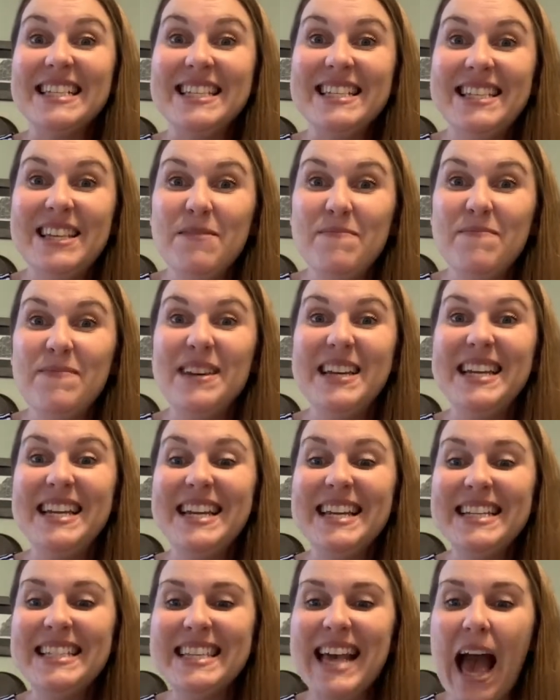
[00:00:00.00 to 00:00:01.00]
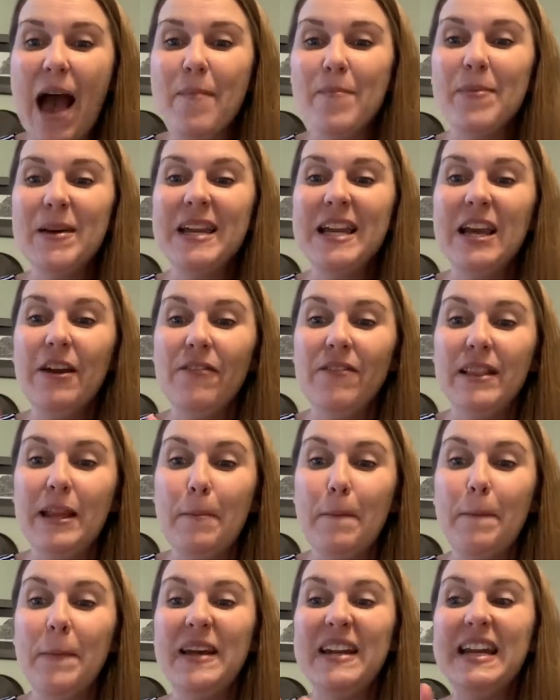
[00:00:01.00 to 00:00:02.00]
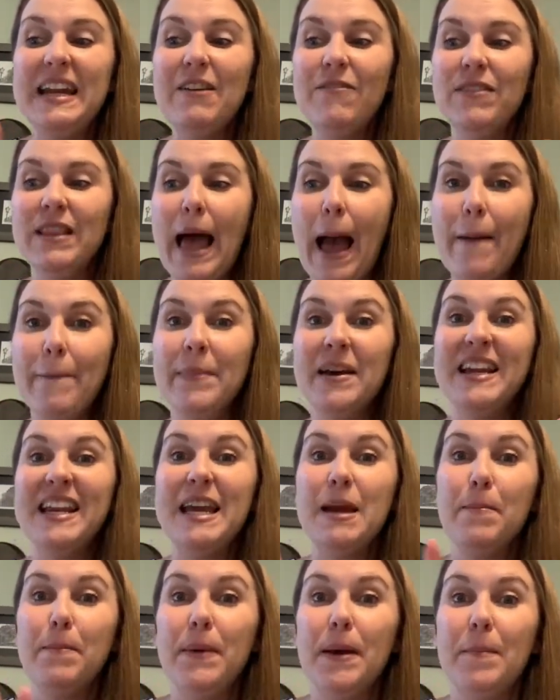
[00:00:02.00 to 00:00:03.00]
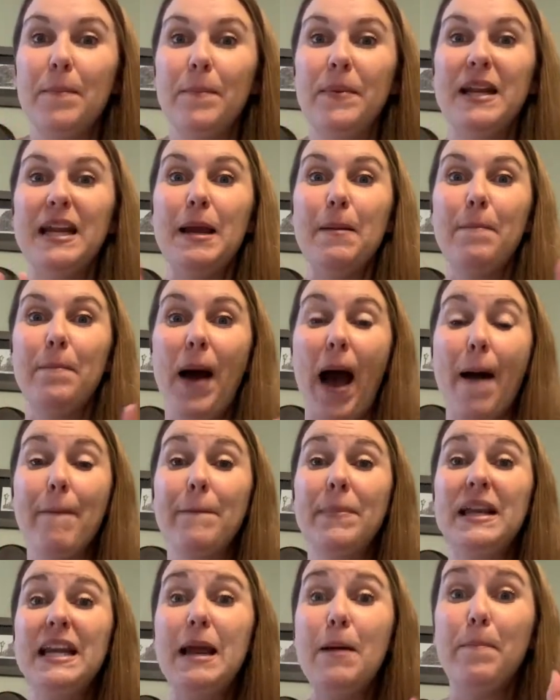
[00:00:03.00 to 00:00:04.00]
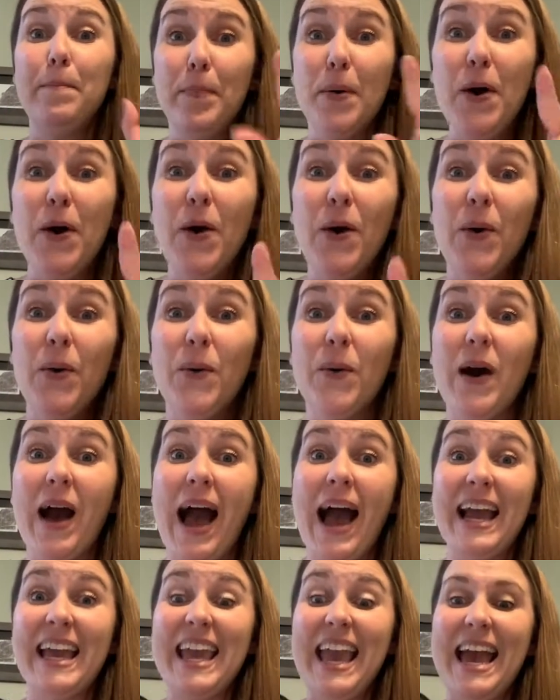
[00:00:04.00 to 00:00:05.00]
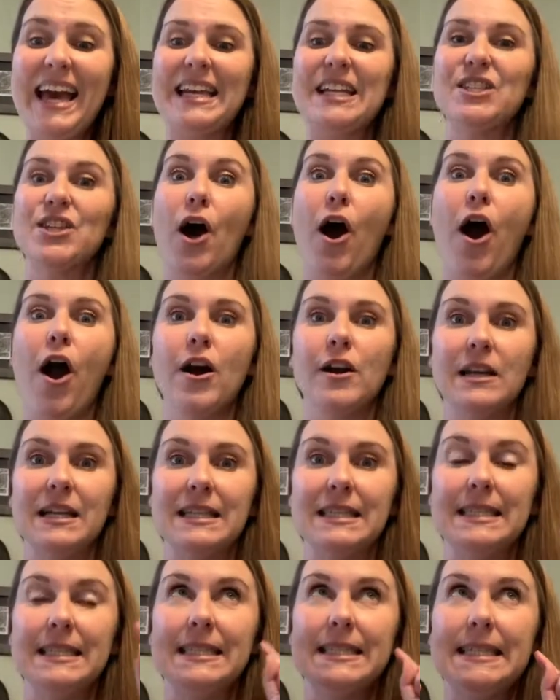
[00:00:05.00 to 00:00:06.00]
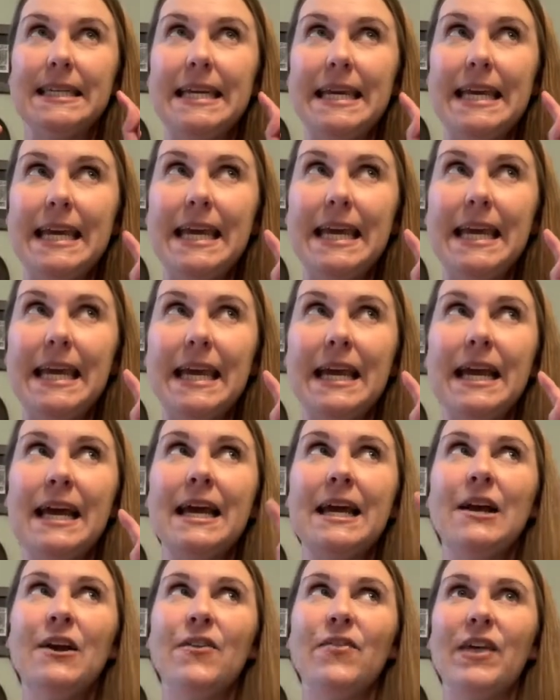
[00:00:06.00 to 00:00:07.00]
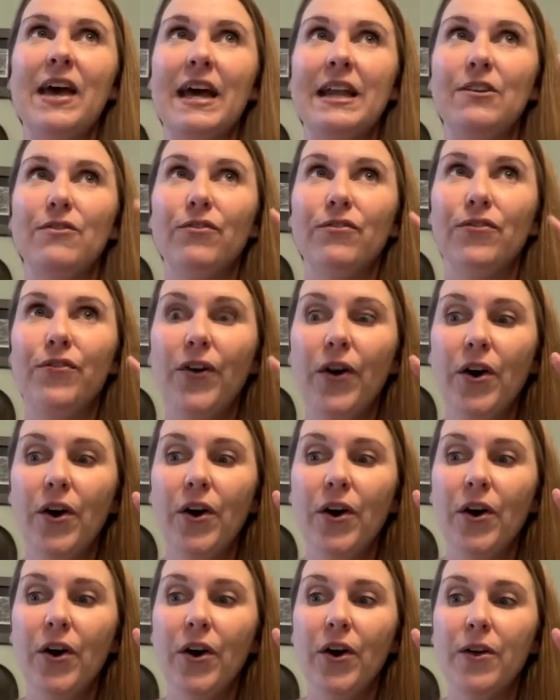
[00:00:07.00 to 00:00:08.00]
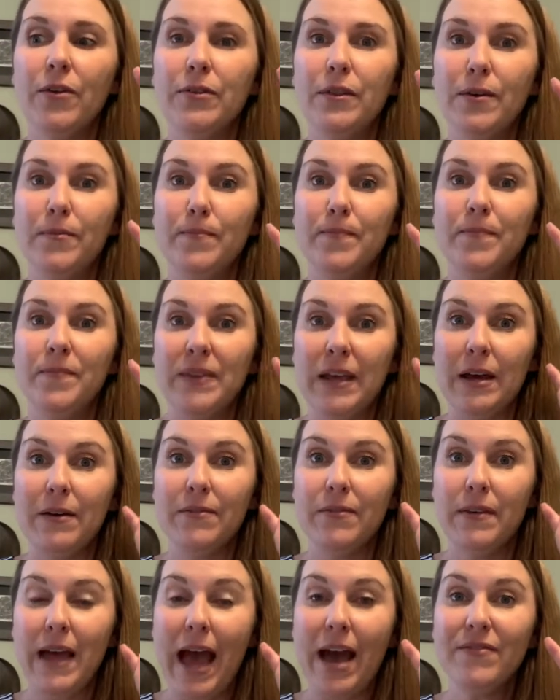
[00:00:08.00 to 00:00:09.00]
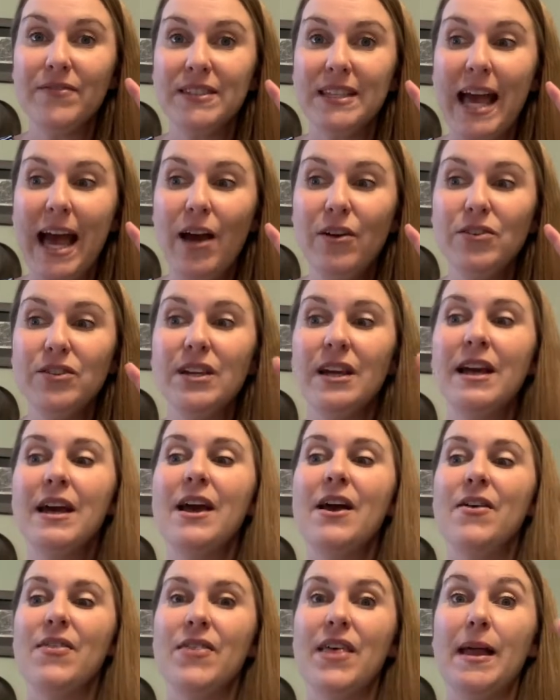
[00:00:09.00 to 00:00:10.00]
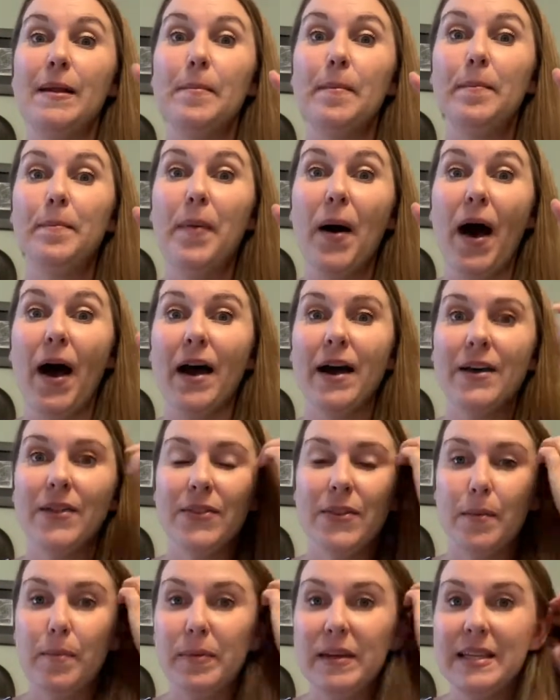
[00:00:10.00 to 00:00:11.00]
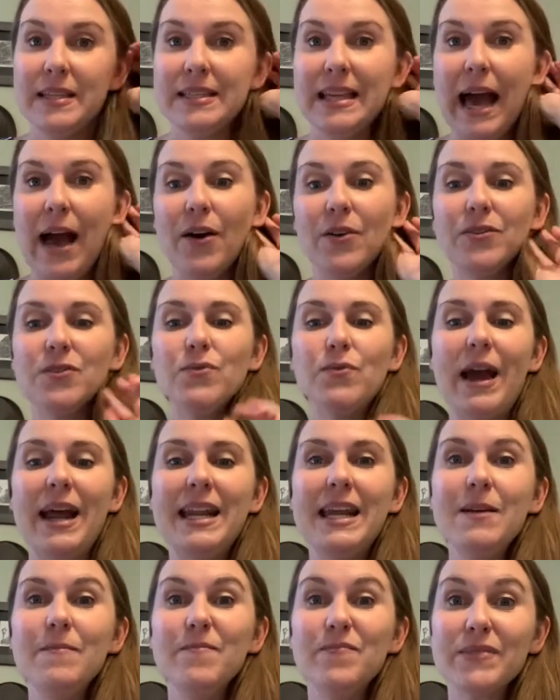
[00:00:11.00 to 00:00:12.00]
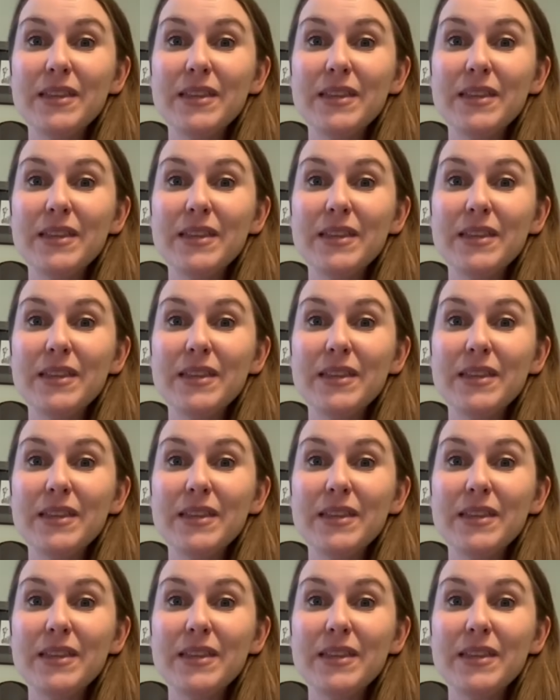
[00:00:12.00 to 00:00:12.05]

Zippity zappity, flippity flappity, bippity boppity boo. Again, it's hard. It's Z, then F, the, the F sound, then B, the B sound. Ready?